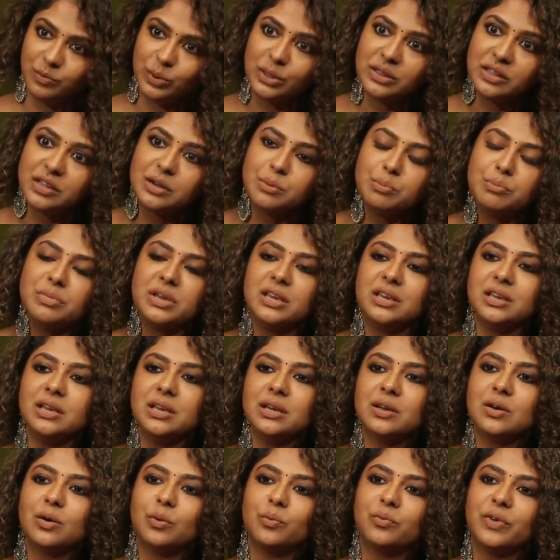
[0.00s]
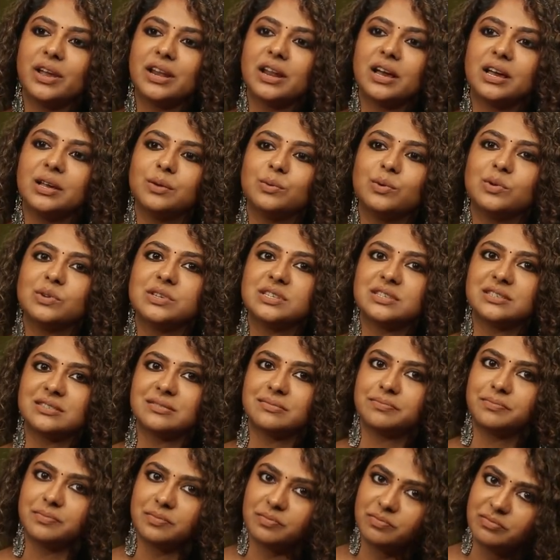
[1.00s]
within me when I was
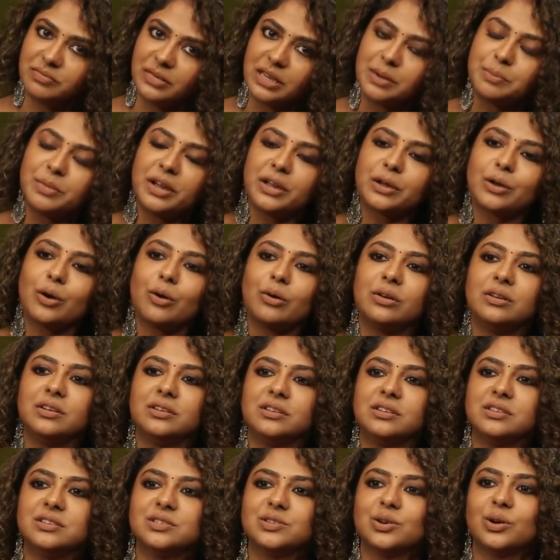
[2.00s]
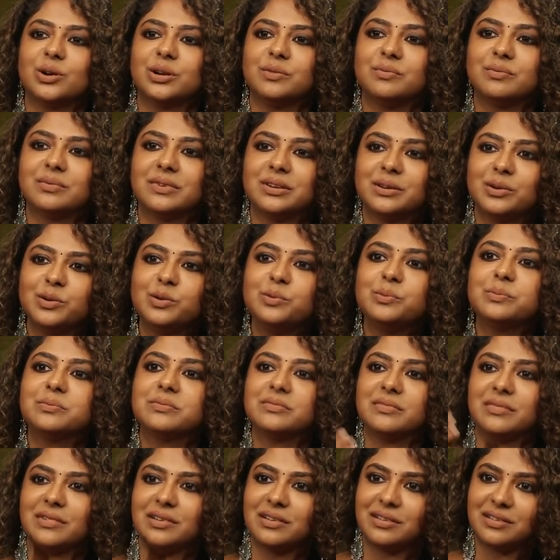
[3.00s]
in my college or, you know,
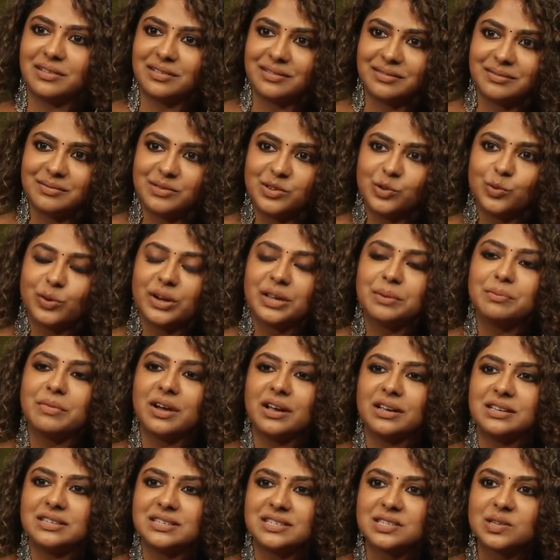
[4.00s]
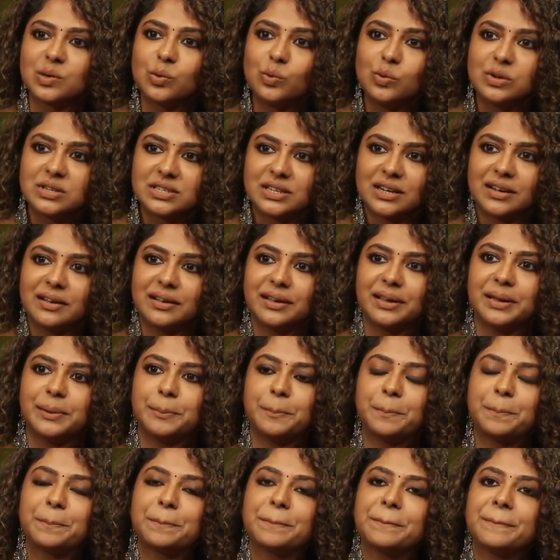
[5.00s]
during my school
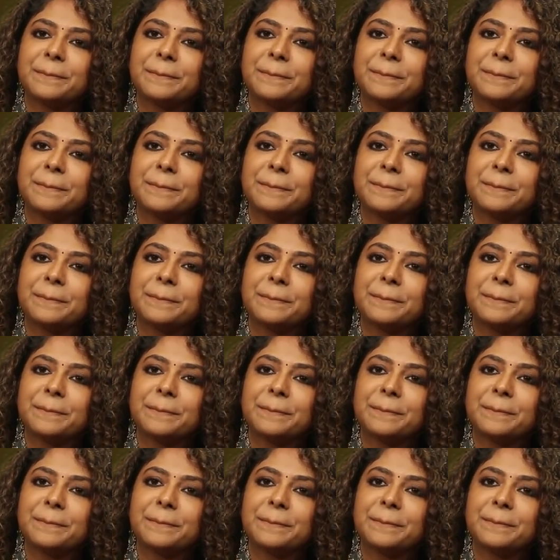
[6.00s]
time.